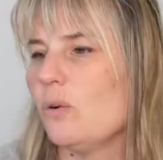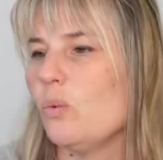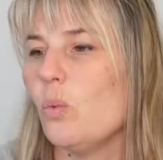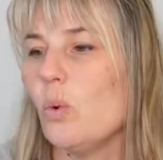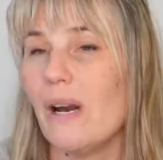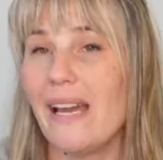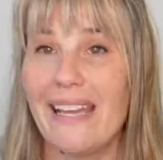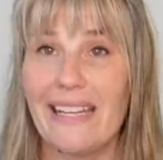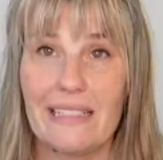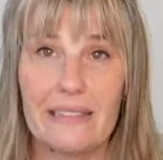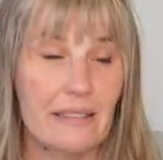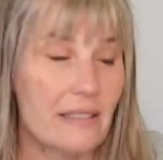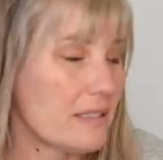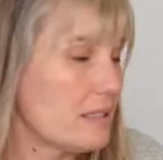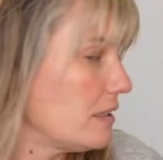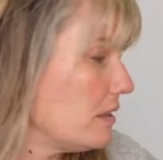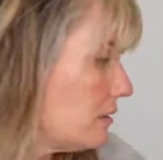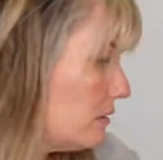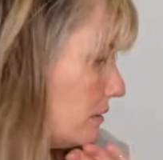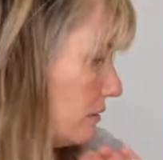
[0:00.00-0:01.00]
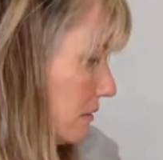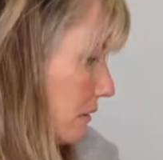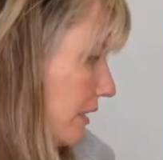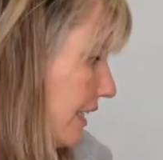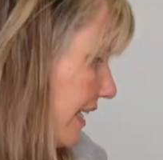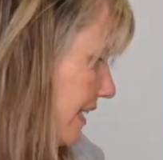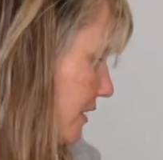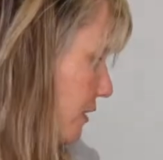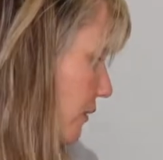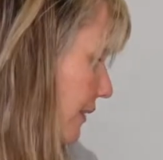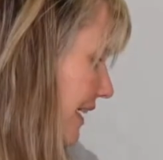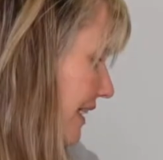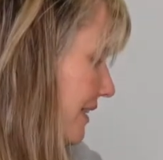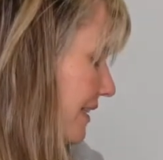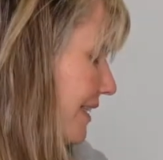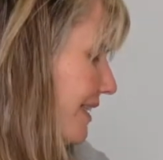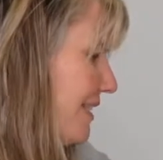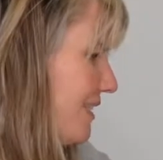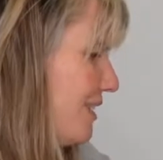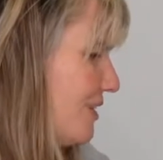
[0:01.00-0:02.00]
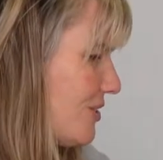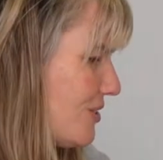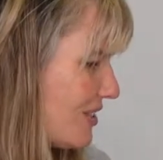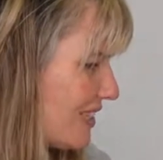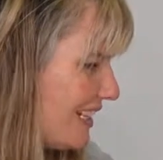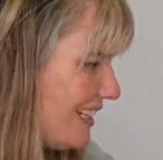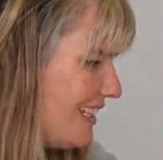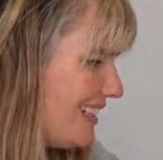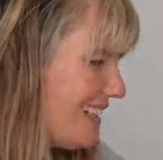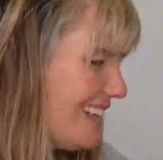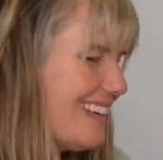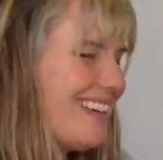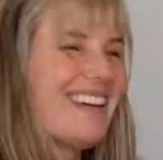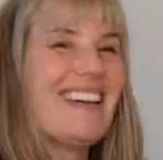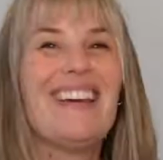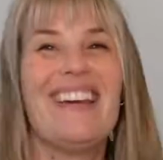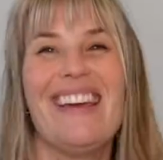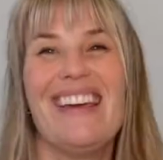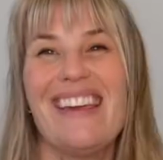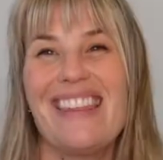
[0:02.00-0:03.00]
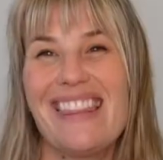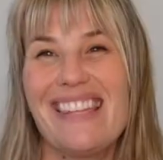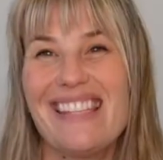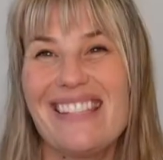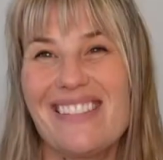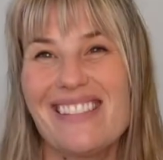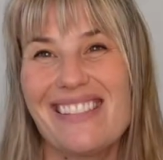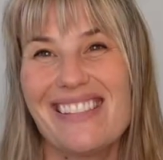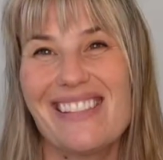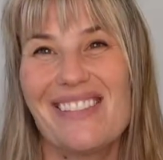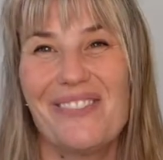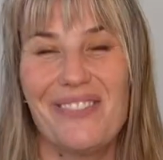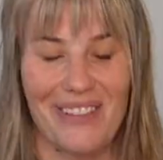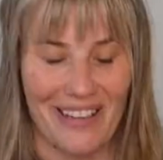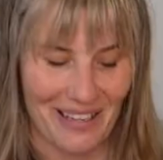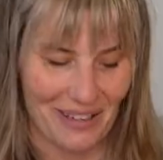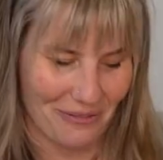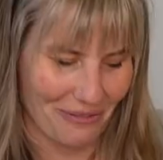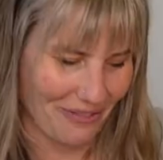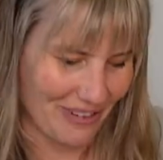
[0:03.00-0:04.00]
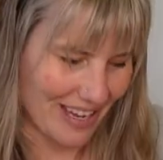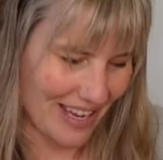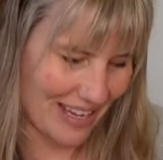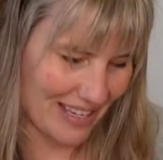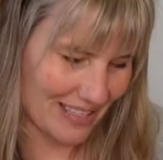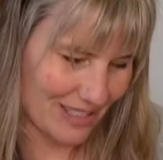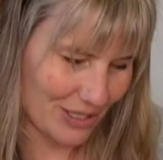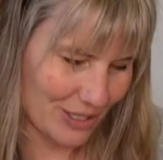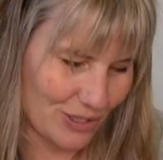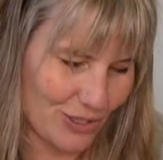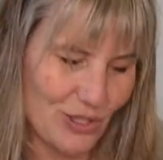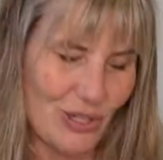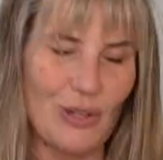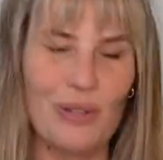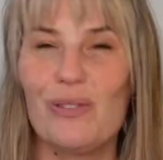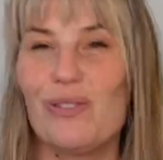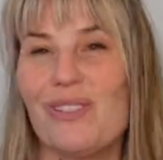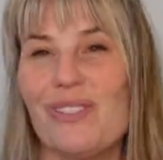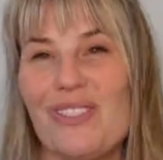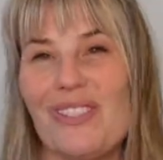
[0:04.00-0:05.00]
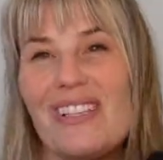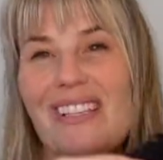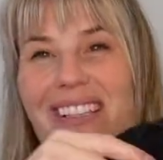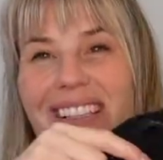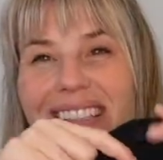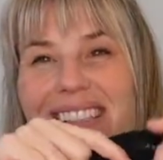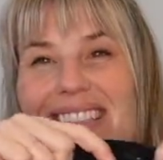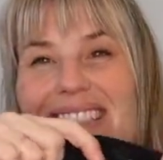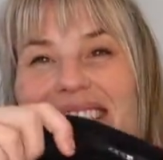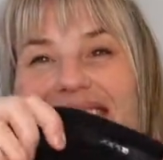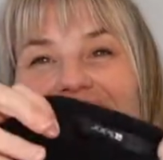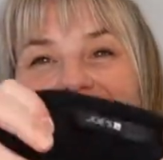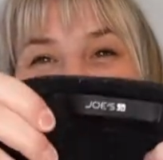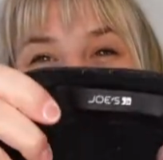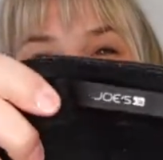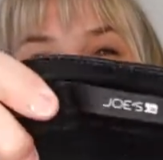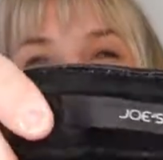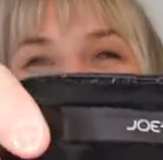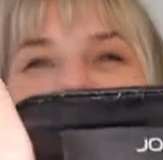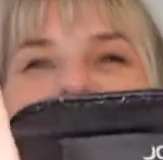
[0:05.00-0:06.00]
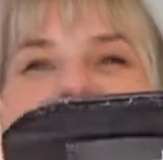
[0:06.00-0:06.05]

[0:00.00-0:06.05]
white, in great condition. This is a fun find. Joe's Jeans.